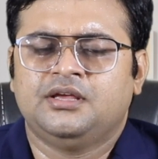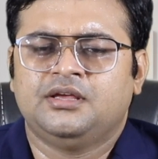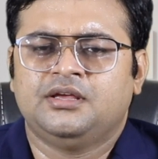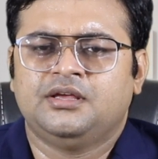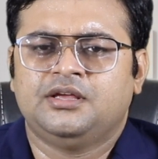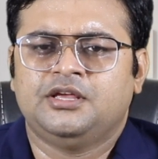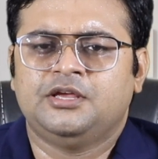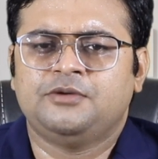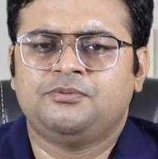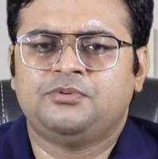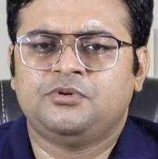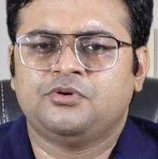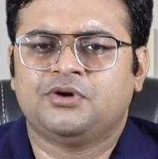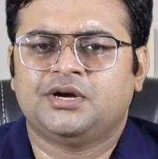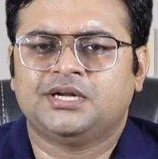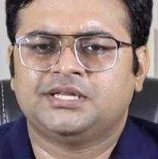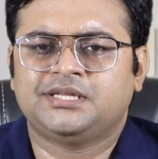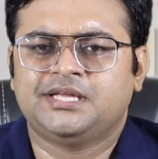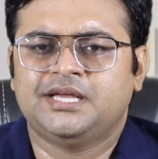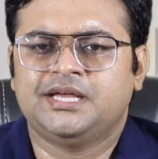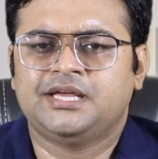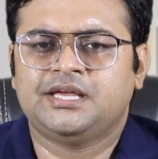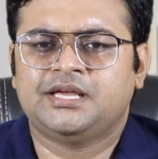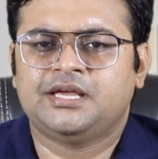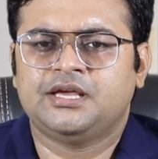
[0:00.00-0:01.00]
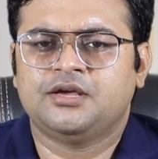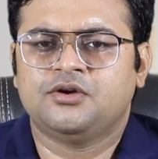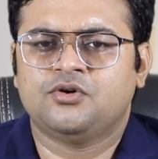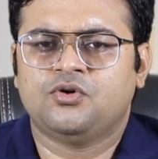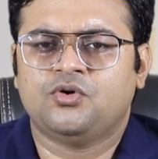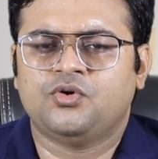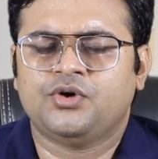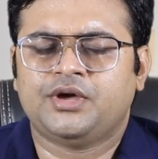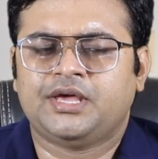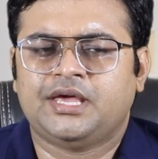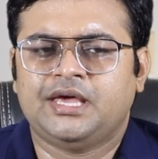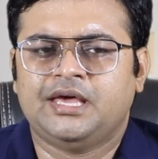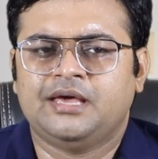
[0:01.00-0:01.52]
If you are thinking,
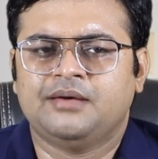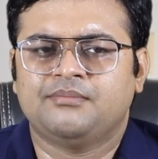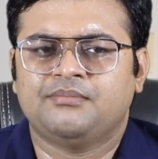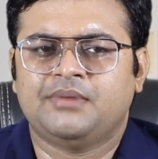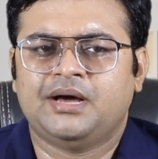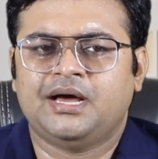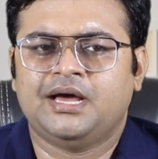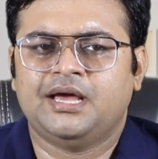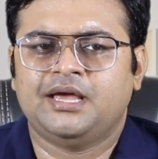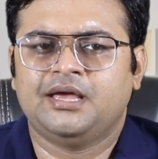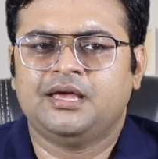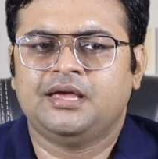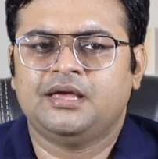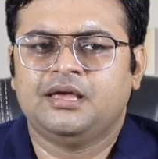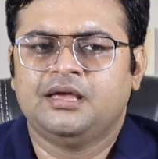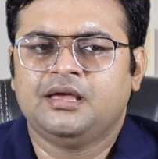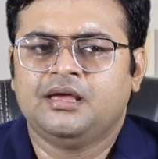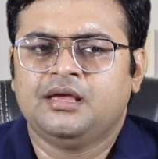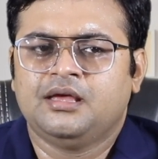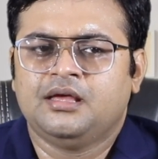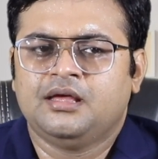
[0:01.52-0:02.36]
okay, my